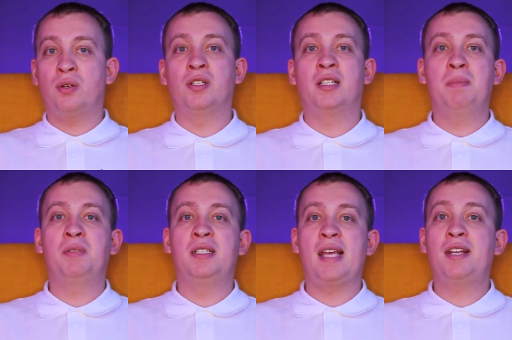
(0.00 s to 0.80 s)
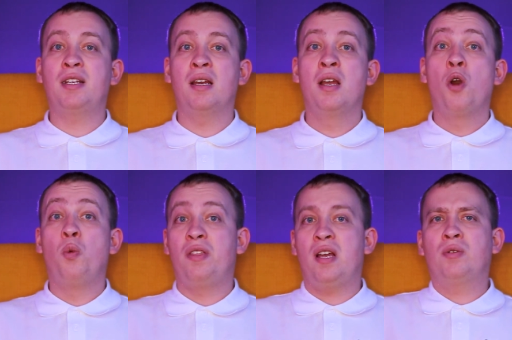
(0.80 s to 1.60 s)
on encrypted data
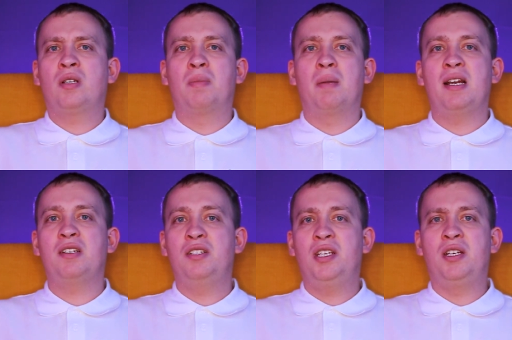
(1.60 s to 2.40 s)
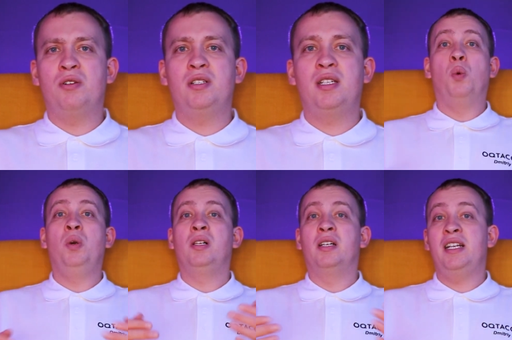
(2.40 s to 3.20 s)
without compromising security
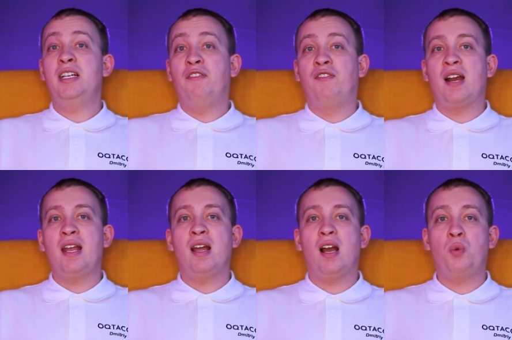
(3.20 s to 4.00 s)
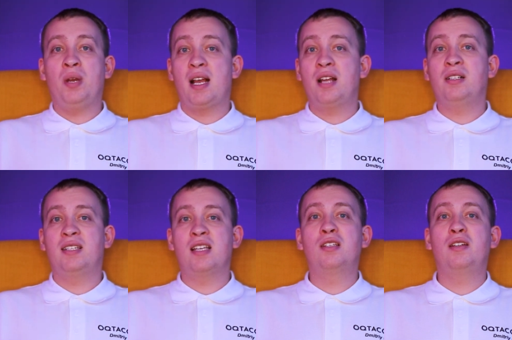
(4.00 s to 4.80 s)
will redefine how we handle
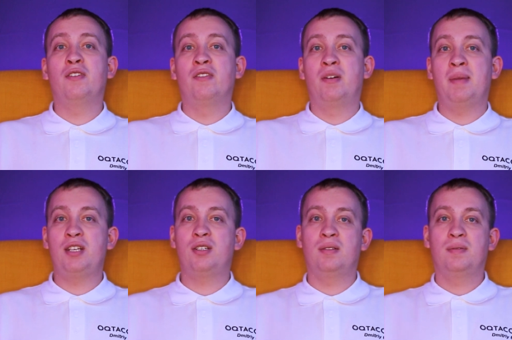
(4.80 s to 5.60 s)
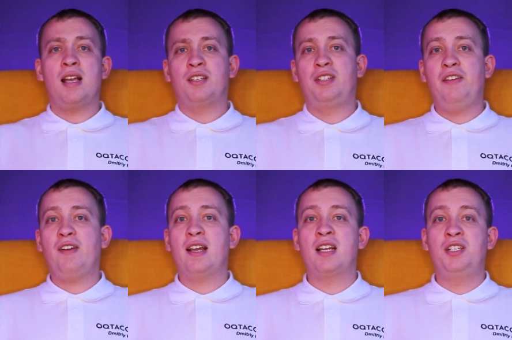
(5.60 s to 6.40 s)
sensitive information. As
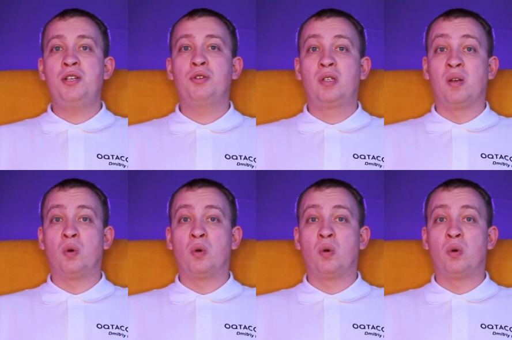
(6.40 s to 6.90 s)
DeFi continues to